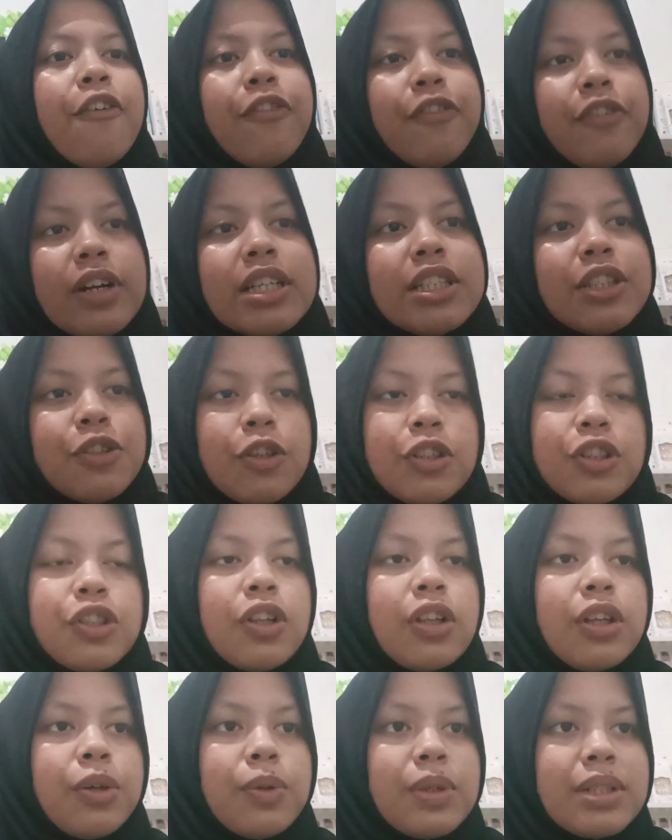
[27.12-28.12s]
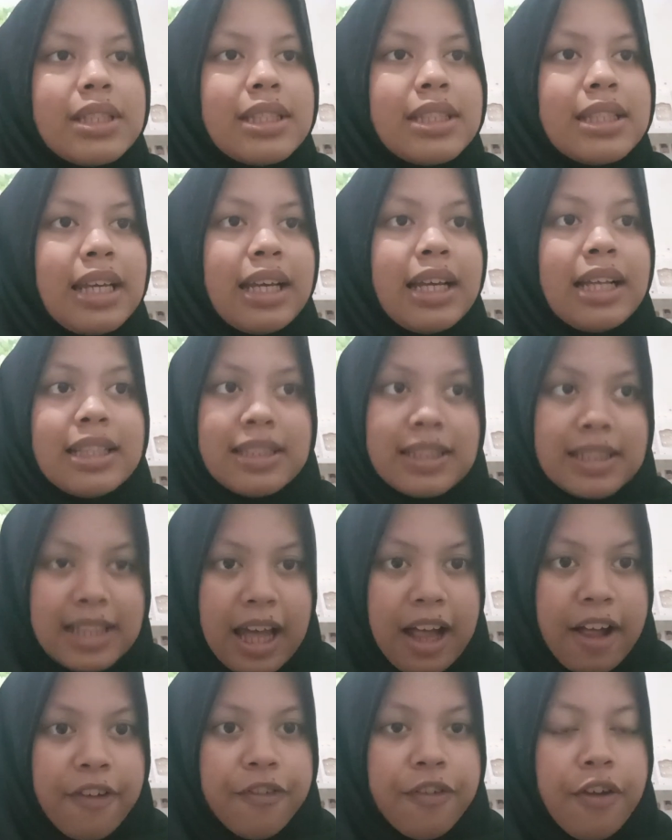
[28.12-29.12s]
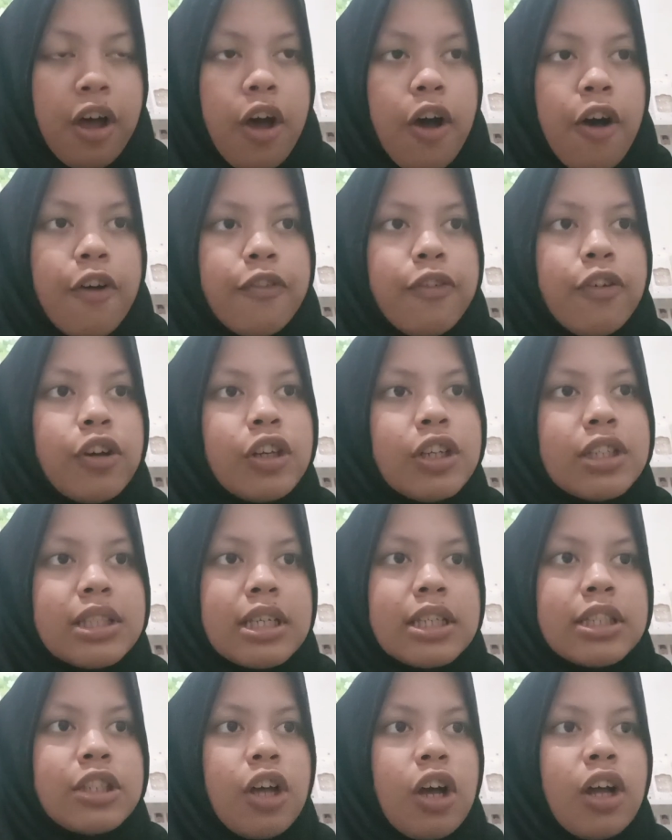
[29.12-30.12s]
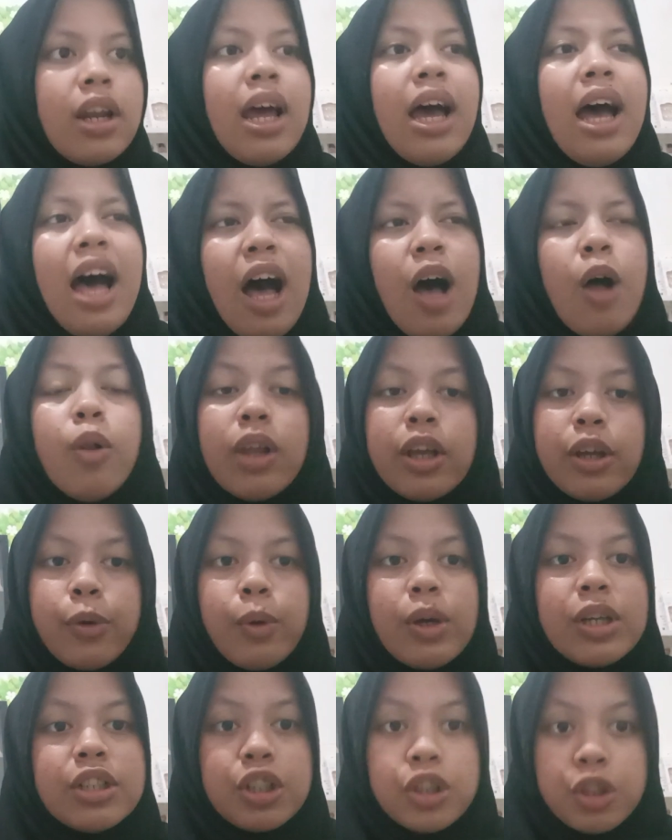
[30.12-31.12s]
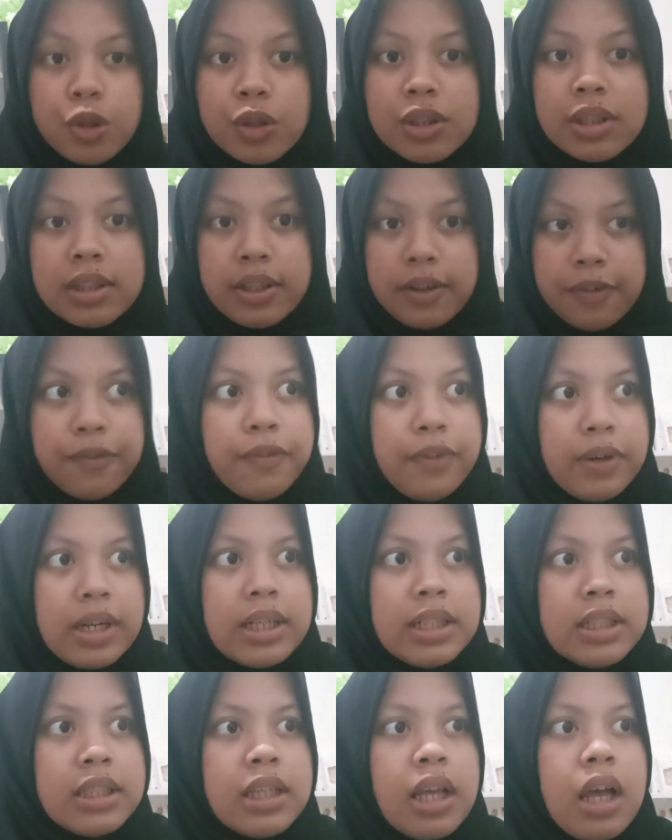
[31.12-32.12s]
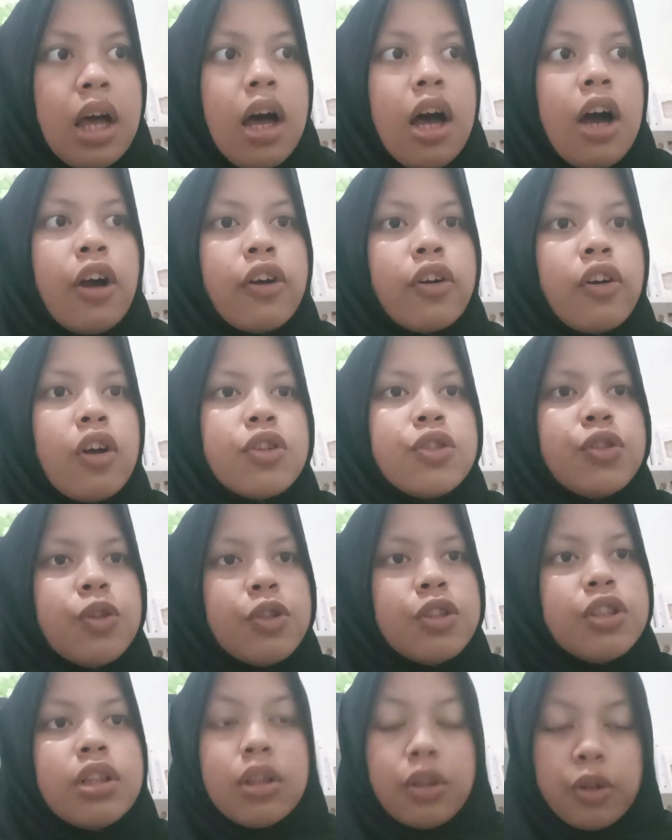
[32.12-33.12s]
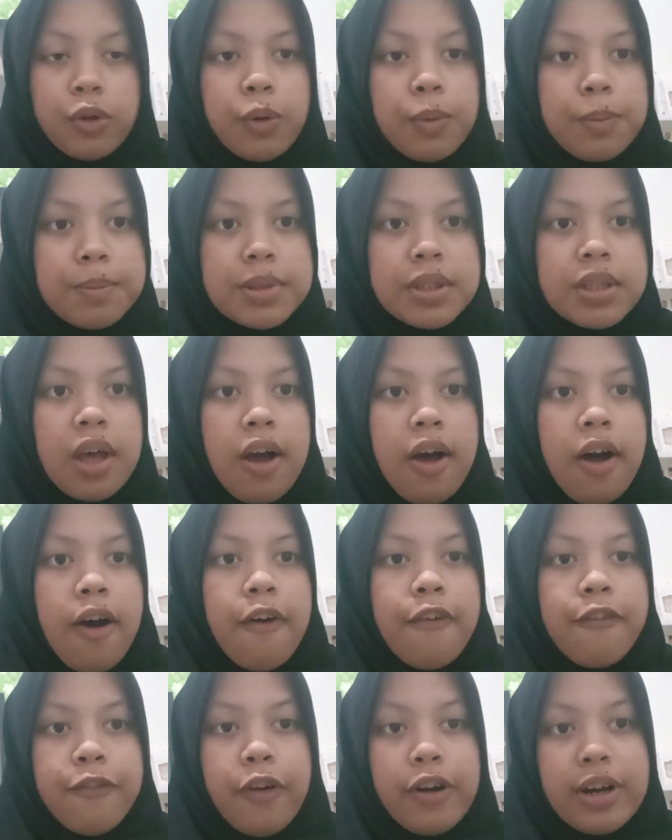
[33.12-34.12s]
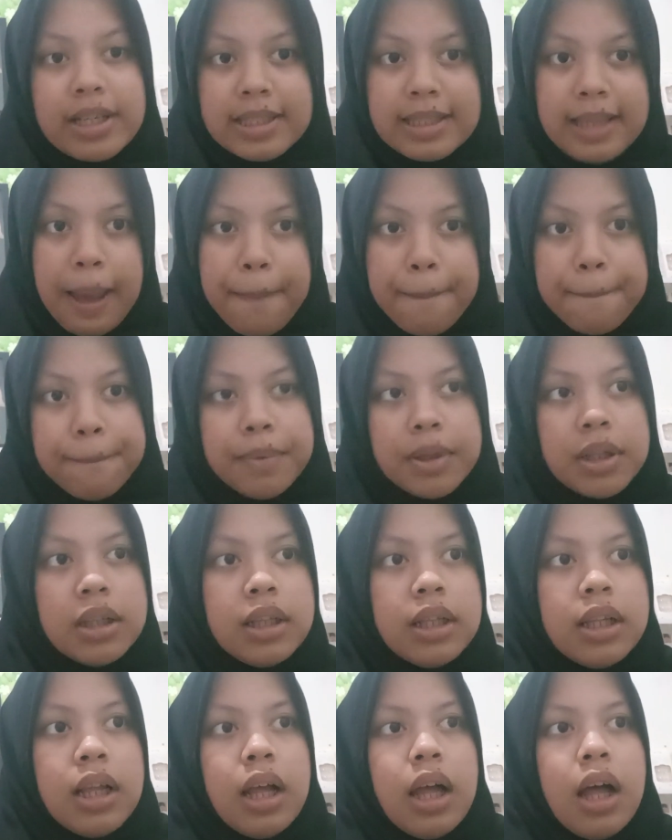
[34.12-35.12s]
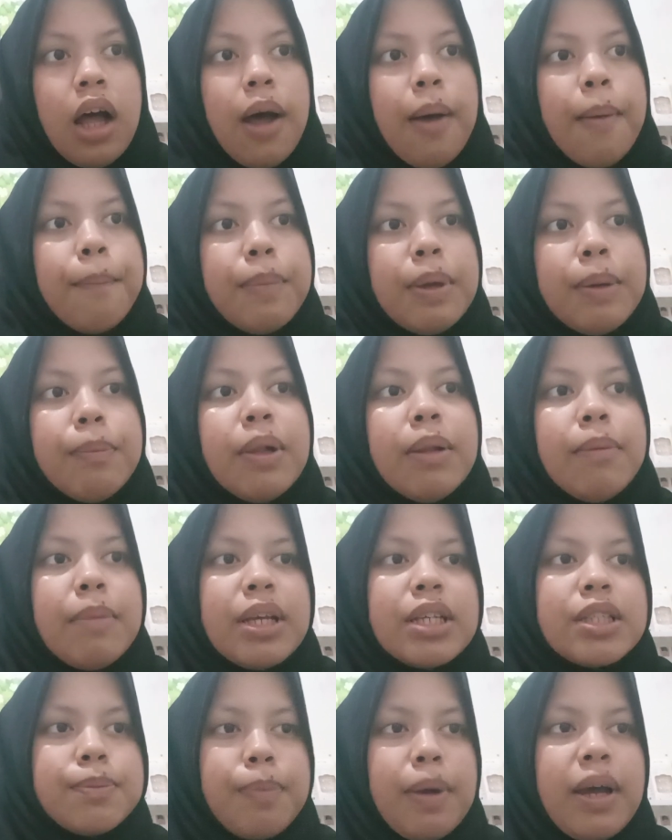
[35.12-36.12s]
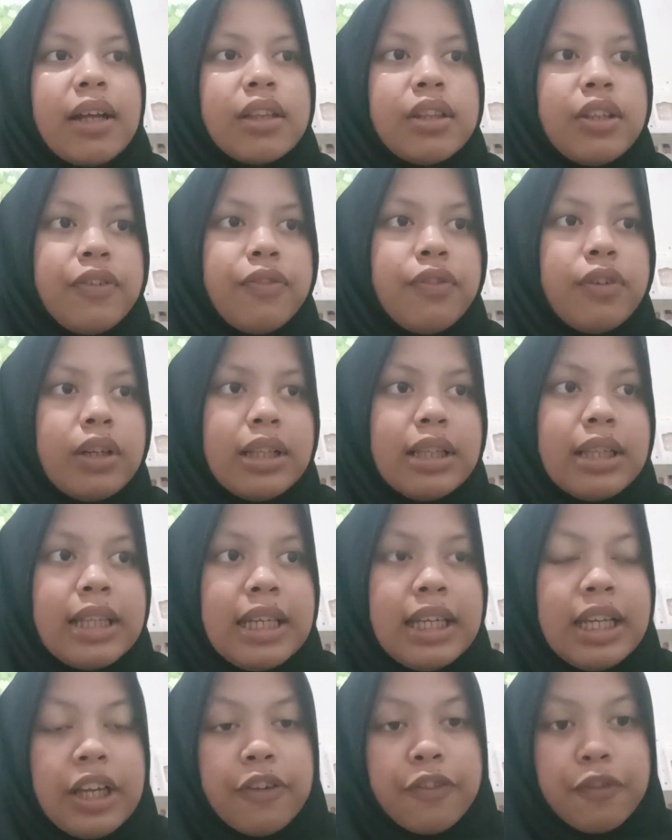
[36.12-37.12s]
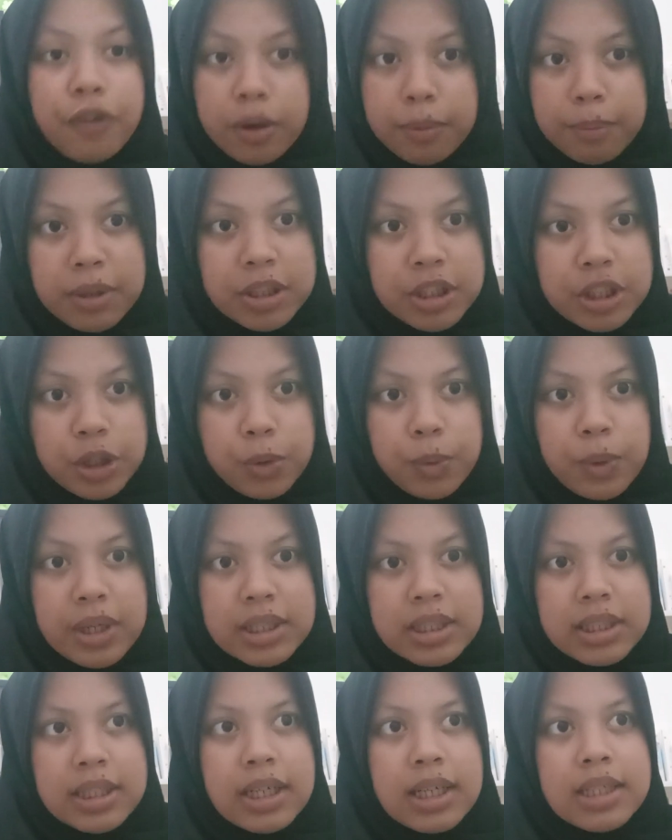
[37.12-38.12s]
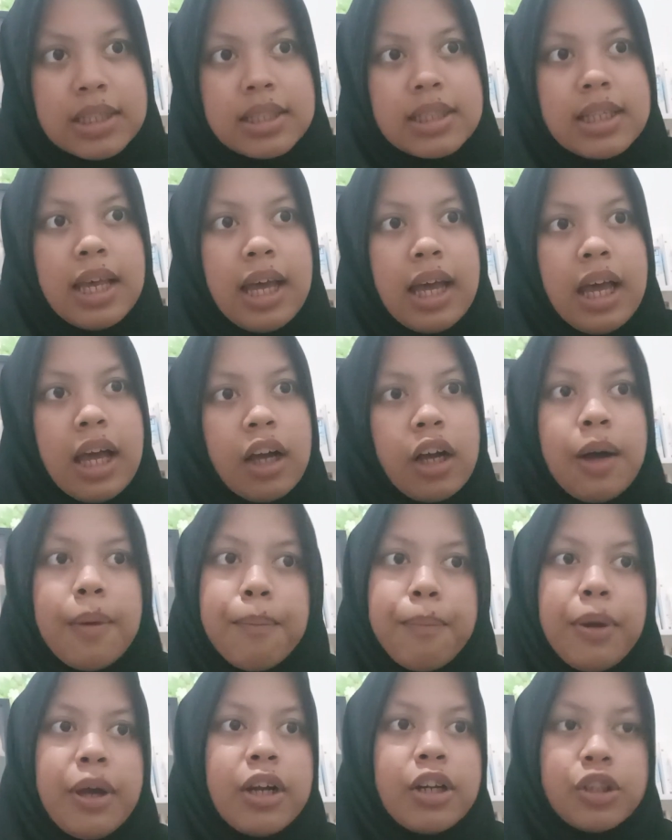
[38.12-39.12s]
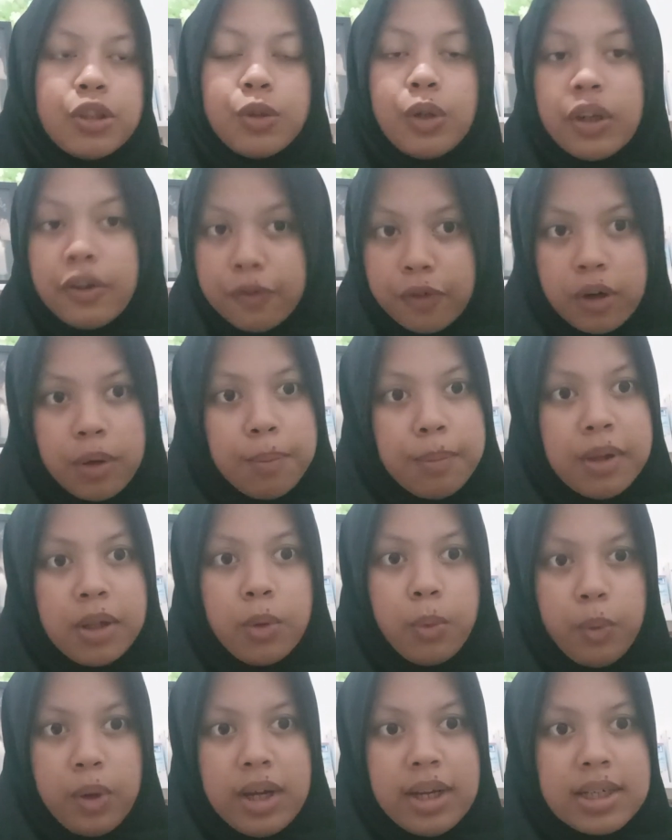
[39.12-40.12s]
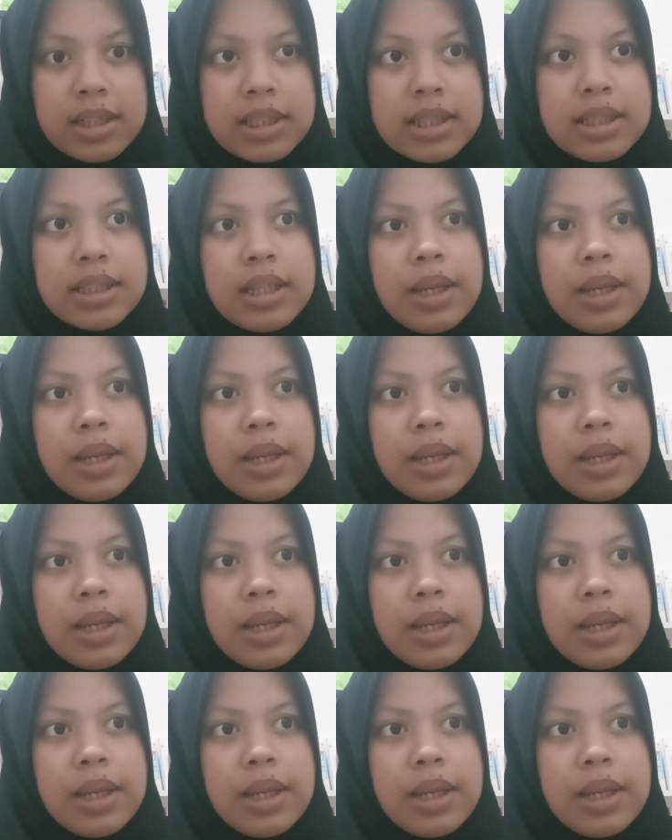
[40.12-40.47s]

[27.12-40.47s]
First, sociolinguistic itself focuses on how language use differs across social groups. For example, people may speak differently in formal situations compared to informal ones.